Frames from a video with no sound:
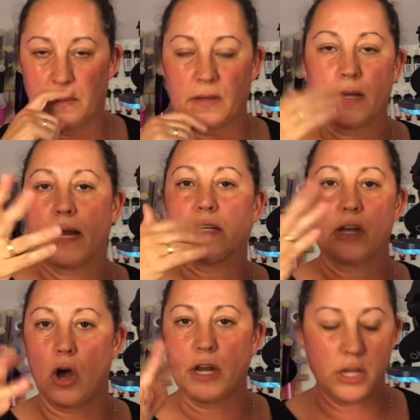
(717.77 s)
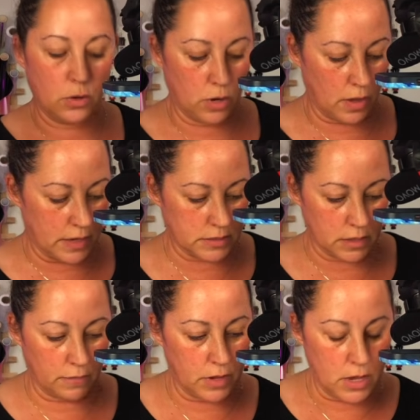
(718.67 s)
connecting audio and all that
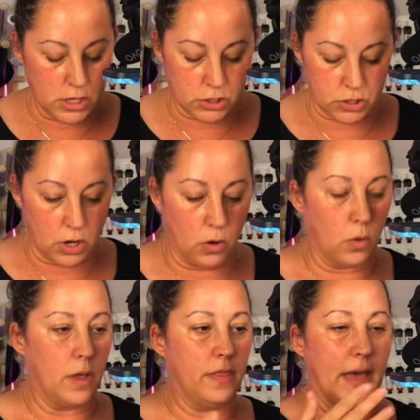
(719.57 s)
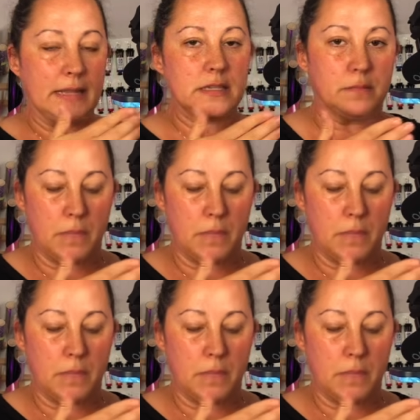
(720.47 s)
stuff. So that's in